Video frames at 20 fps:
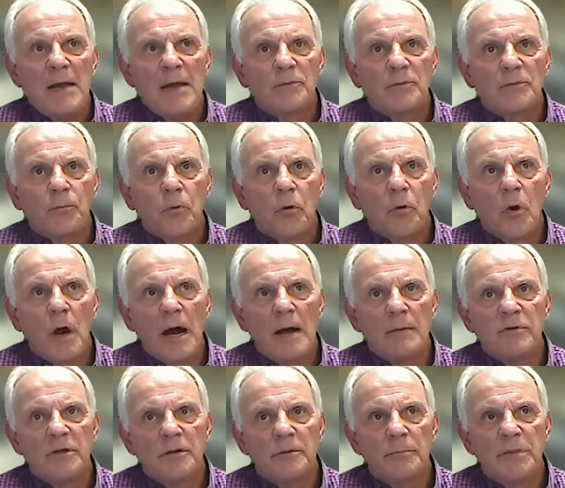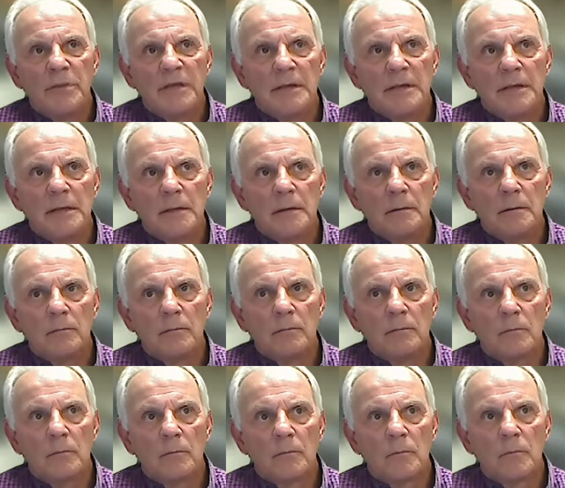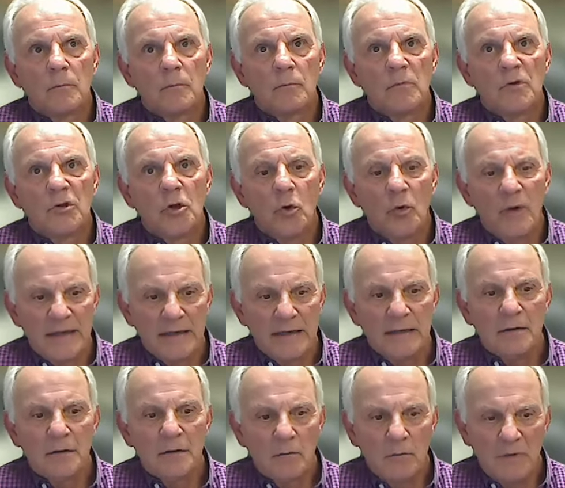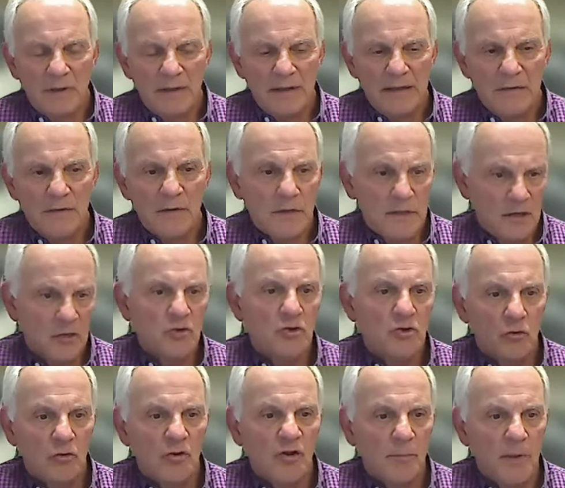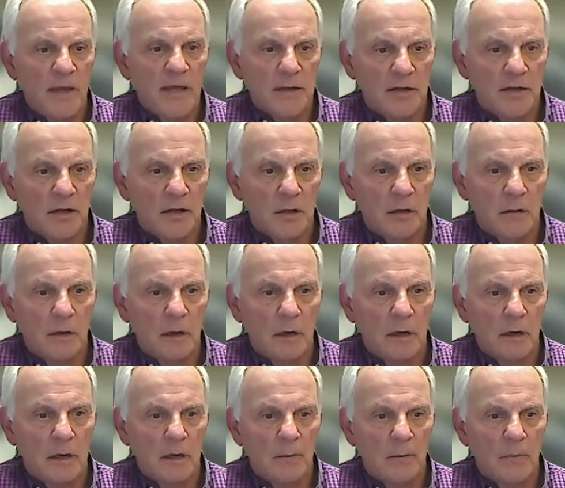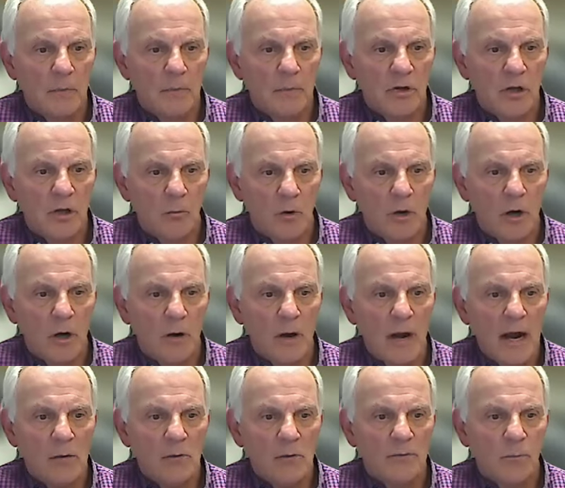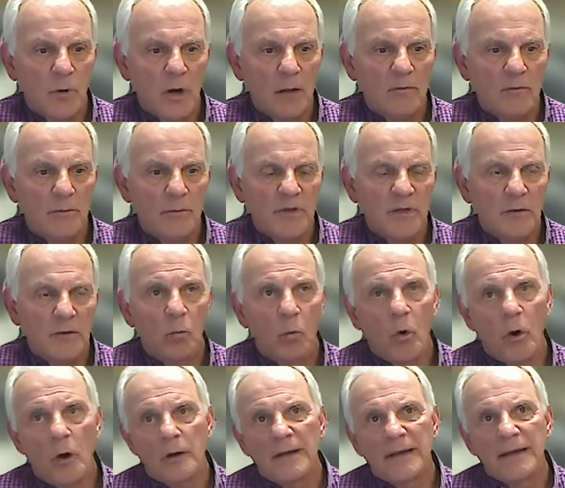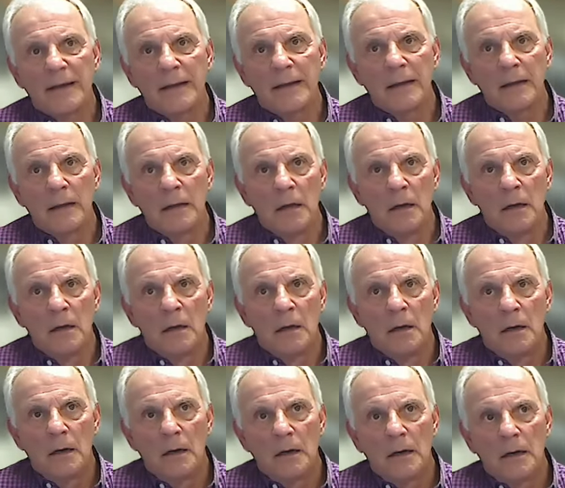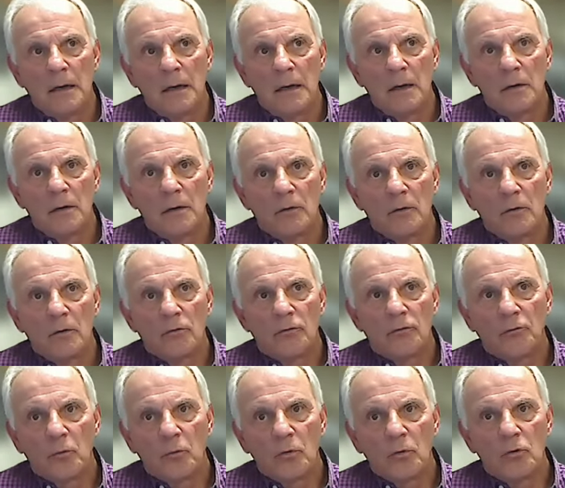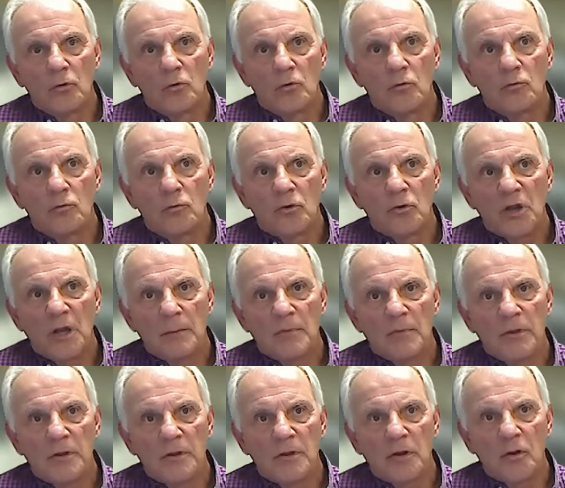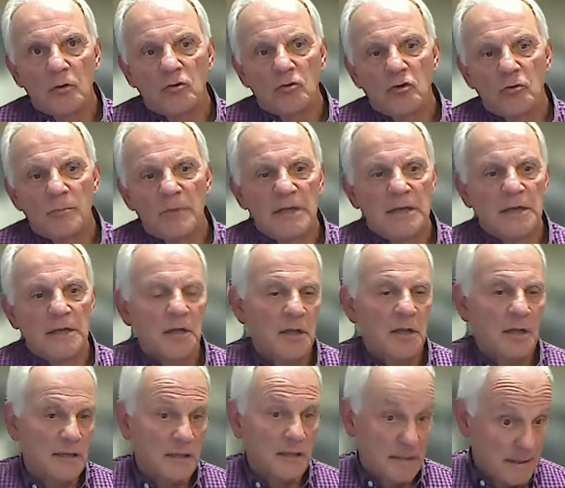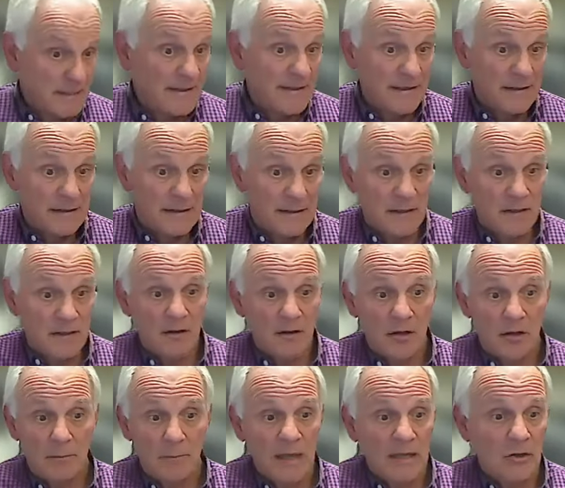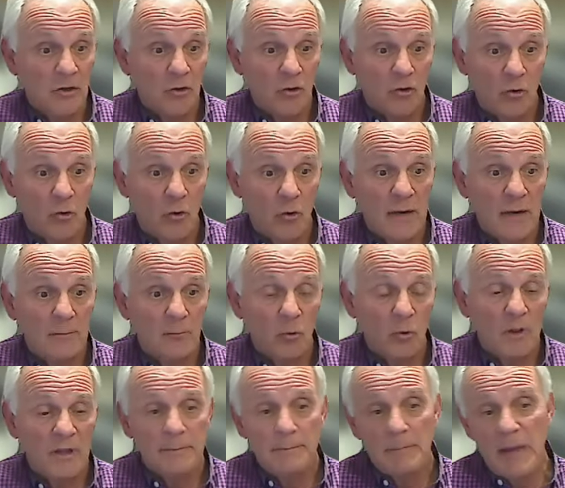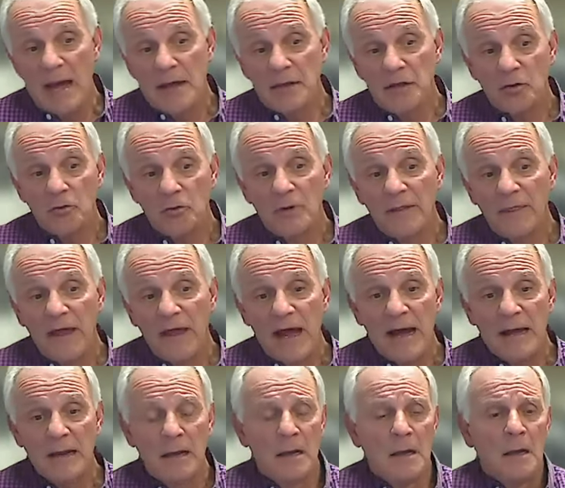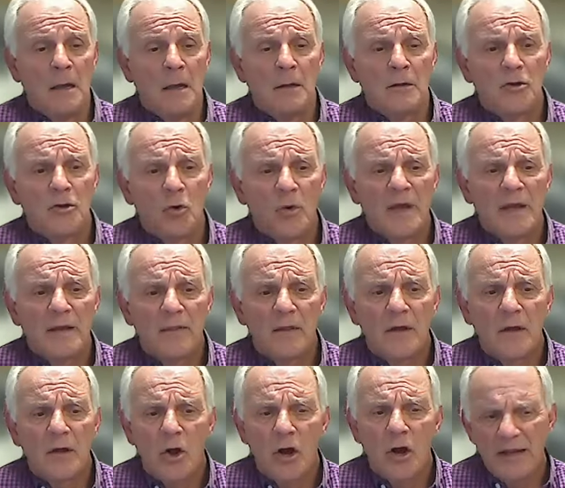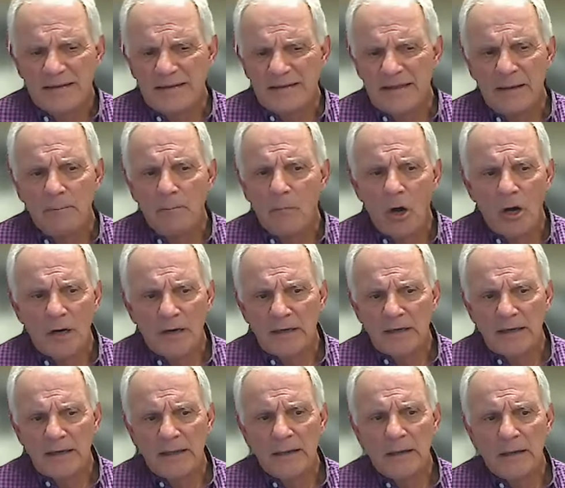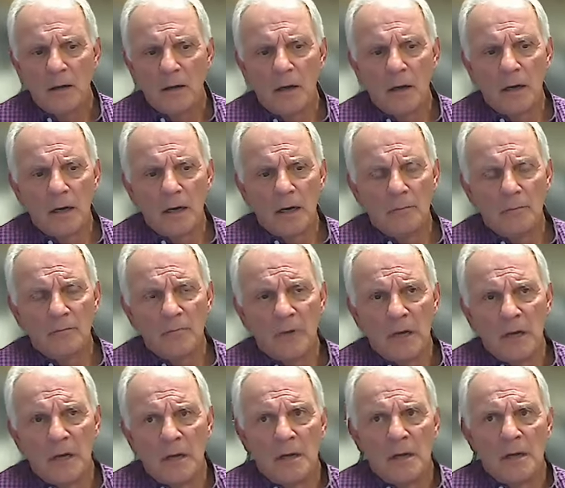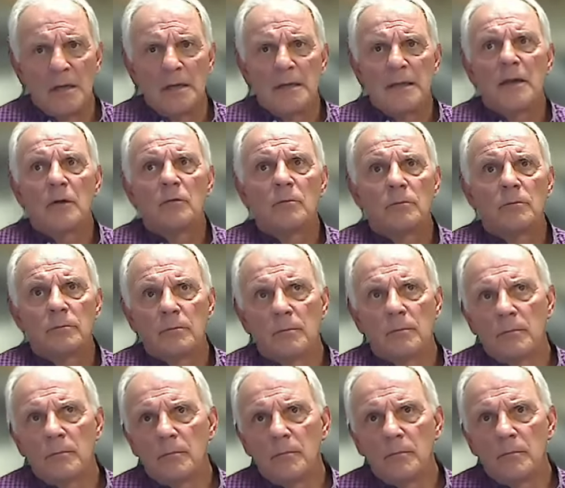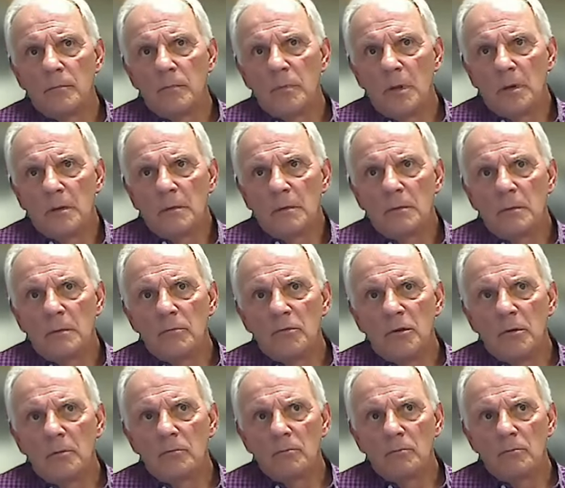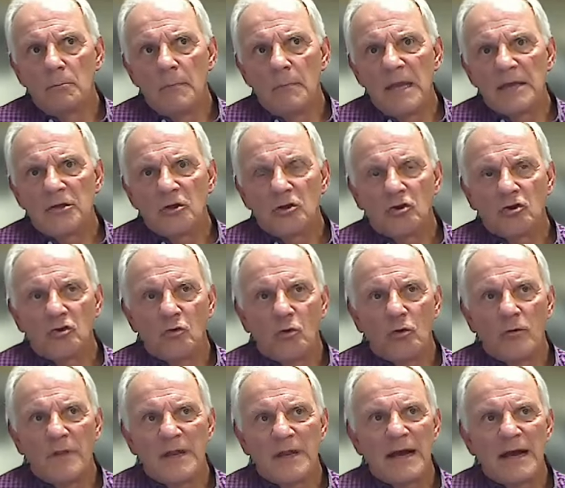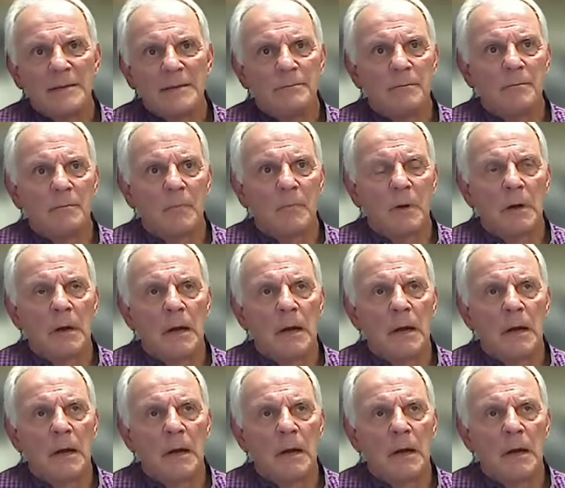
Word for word: I would probably be doing it in the digital space uh, somewhere. I would probably be working uh, through some of the social media sites to LinkedIn's, making sure I'm really mastering that, doing the content marketing, um, you know, making sure that I'm